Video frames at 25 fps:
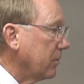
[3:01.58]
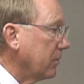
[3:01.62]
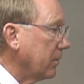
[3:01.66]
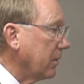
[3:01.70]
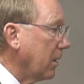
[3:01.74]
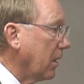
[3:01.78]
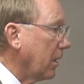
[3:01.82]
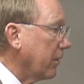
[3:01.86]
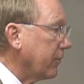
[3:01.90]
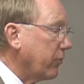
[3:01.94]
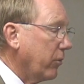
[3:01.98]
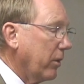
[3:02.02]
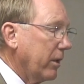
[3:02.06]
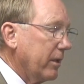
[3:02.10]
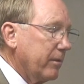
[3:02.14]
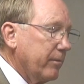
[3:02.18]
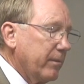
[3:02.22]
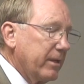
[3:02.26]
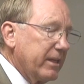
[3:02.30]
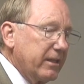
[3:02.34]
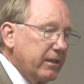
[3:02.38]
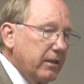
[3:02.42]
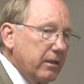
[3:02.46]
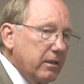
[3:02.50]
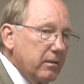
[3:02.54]
I'm not trying to
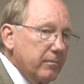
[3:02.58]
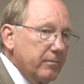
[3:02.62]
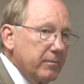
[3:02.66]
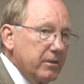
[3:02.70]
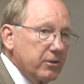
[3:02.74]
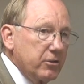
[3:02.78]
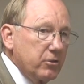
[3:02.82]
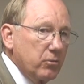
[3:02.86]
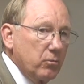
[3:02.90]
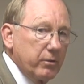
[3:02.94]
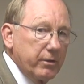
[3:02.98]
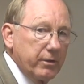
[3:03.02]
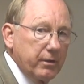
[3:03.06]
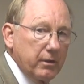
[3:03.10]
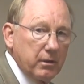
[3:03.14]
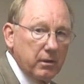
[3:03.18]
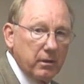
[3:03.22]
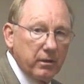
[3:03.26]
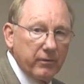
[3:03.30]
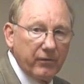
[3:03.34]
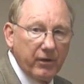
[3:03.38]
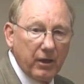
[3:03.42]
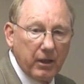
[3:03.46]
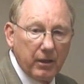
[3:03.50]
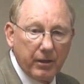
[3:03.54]
make enemies with any
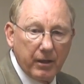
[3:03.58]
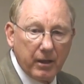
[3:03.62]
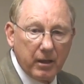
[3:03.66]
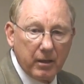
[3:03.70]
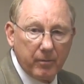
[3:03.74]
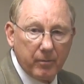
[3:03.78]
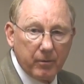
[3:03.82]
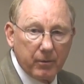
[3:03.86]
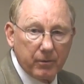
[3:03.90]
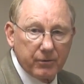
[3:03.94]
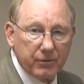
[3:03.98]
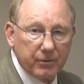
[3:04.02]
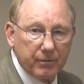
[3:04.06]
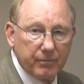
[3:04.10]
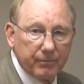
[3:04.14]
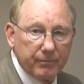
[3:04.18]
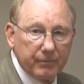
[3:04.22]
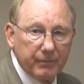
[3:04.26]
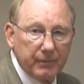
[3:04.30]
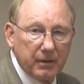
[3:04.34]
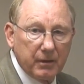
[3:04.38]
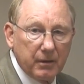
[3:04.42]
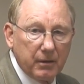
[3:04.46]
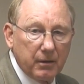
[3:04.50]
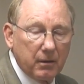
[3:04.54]
of our neighbors.
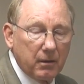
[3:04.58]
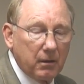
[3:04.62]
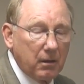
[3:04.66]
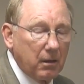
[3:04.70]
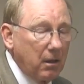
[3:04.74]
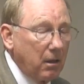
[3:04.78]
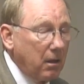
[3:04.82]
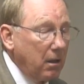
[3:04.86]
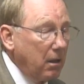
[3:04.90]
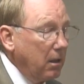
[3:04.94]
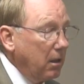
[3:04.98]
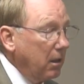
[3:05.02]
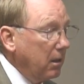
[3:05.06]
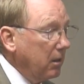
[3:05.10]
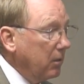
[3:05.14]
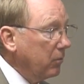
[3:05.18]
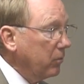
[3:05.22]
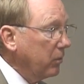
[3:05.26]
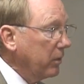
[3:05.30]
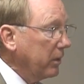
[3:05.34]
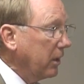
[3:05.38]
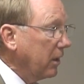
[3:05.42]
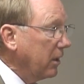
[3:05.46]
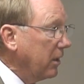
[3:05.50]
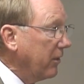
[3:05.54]

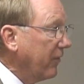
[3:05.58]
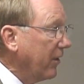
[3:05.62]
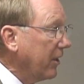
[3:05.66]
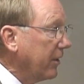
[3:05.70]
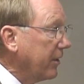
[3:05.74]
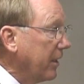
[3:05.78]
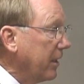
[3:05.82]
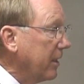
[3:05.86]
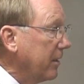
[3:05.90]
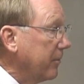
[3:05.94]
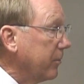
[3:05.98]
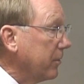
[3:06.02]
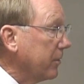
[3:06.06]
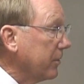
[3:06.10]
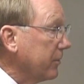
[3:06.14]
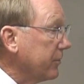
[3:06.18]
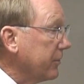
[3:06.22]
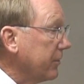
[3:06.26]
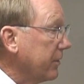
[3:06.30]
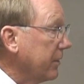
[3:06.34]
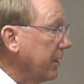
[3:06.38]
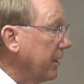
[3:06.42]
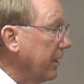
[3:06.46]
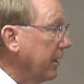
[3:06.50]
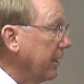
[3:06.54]
We love our neighbors,
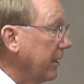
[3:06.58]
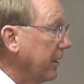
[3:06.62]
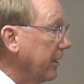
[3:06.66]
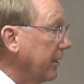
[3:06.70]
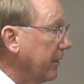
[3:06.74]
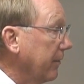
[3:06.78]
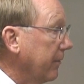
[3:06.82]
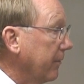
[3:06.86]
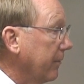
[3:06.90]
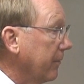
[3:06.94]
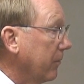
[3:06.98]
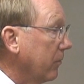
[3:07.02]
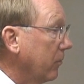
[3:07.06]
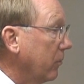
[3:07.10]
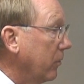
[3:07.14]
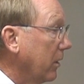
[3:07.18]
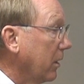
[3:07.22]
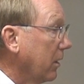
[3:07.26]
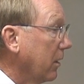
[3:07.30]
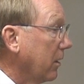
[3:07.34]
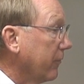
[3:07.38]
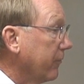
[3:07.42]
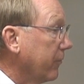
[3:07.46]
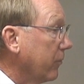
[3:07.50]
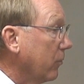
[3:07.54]
and
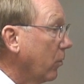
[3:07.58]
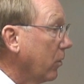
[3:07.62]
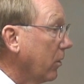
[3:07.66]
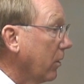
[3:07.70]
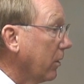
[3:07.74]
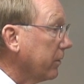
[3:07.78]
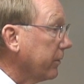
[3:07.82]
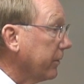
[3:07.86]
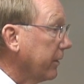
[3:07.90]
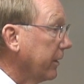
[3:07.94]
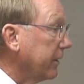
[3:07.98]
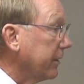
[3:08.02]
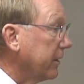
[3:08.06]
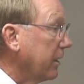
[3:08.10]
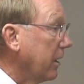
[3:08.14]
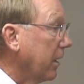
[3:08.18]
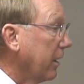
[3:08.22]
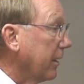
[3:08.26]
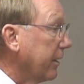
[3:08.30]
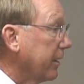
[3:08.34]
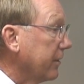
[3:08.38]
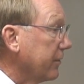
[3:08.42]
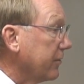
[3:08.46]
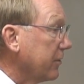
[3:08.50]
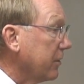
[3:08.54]
we love the work that
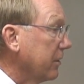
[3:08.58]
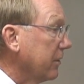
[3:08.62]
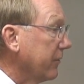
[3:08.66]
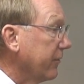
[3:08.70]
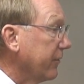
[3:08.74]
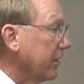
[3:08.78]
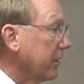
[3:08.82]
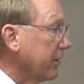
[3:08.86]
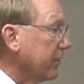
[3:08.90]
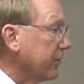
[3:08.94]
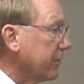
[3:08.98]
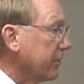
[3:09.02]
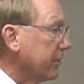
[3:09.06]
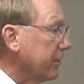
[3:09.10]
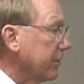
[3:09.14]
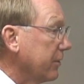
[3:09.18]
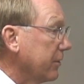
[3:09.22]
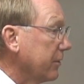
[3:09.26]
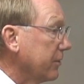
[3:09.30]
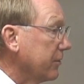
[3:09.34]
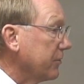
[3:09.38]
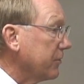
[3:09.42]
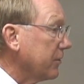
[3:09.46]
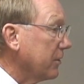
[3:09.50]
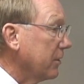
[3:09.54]
God has given us to
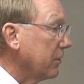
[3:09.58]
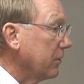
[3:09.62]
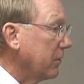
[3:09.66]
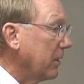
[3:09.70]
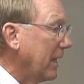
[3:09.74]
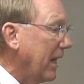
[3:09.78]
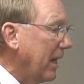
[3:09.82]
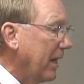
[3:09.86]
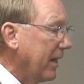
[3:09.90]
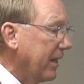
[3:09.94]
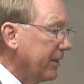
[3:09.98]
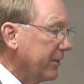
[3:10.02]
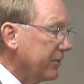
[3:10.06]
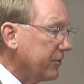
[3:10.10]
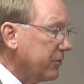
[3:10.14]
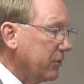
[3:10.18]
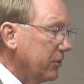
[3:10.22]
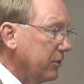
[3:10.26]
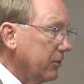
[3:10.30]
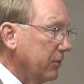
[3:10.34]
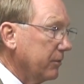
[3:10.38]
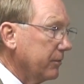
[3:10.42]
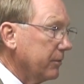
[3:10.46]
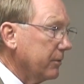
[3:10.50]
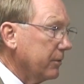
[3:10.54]
do. So I ask
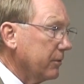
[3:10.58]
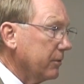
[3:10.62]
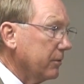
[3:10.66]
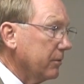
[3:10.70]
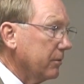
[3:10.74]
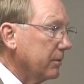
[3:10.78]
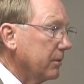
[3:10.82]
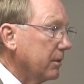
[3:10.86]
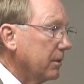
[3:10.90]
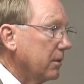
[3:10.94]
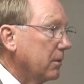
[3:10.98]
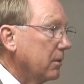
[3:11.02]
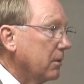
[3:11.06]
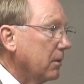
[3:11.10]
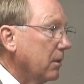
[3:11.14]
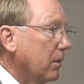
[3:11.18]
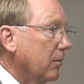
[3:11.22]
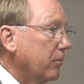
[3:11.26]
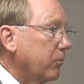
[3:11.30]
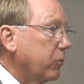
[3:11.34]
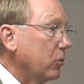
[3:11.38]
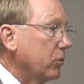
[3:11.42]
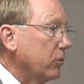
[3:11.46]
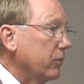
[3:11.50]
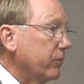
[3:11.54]
you to
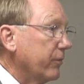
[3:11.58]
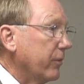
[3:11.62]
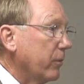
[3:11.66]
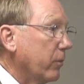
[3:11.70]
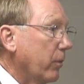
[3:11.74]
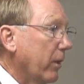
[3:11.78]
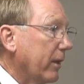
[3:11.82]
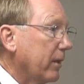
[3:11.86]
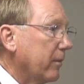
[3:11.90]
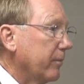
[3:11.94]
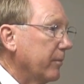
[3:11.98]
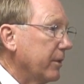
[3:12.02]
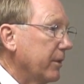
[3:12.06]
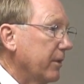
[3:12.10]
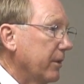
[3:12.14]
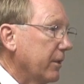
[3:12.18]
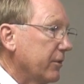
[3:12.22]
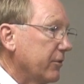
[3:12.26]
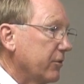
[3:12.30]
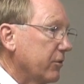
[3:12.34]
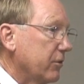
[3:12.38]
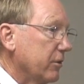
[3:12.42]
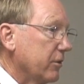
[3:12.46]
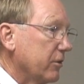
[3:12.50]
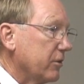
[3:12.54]
approve the
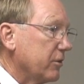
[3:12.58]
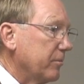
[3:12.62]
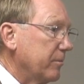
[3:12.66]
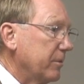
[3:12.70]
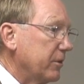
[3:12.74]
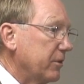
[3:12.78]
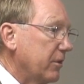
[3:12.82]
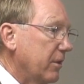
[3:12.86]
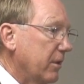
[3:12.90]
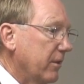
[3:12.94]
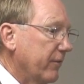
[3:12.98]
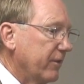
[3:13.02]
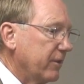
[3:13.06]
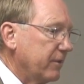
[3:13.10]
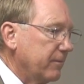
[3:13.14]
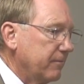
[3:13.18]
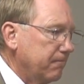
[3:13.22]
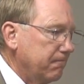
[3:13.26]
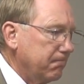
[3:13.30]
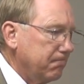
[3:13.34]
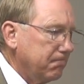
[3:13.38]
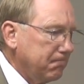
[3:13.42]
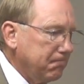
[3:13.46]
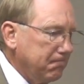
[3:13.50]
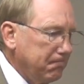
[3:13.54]
recommendation that's been
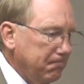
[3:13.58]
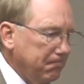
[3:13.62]
given.